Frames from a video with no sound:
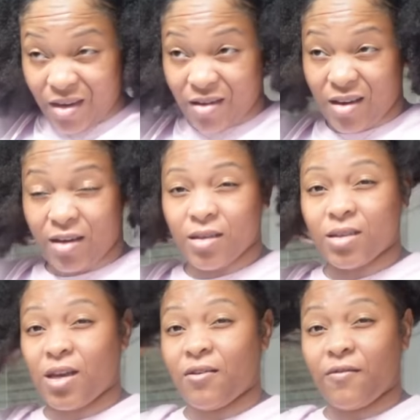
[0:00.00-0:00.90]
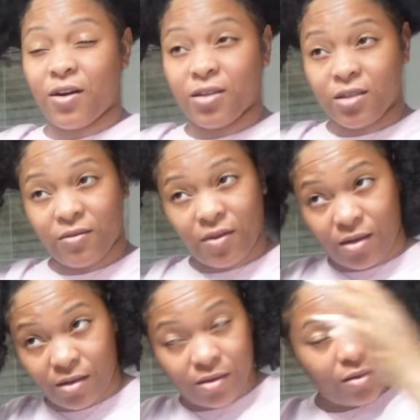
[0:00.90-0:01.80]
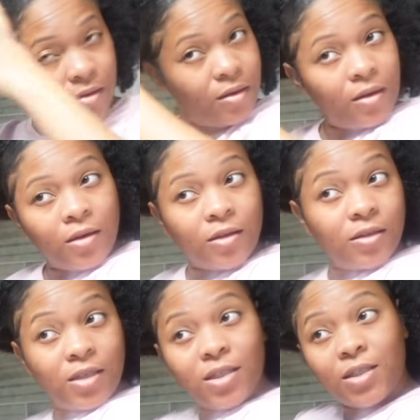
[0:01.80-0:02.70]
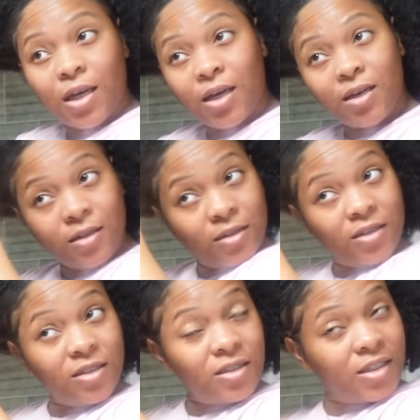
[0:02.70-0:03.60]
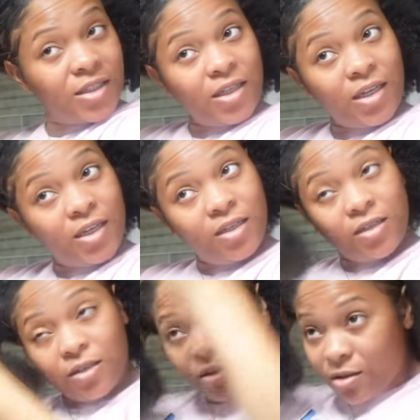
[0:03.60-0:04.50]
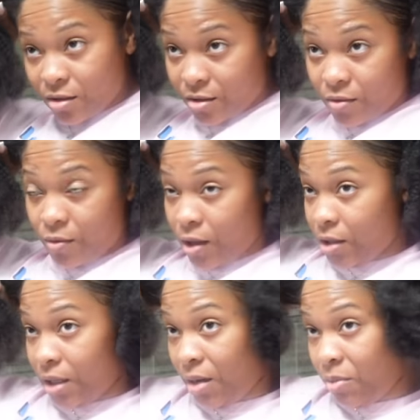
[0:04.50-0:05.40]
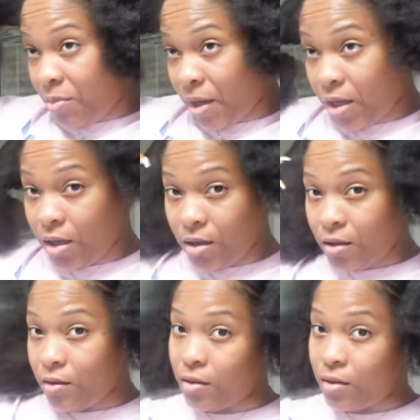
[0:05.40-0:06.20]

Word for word: Okay, because, like, first of all, detangling is like the worst type of pain.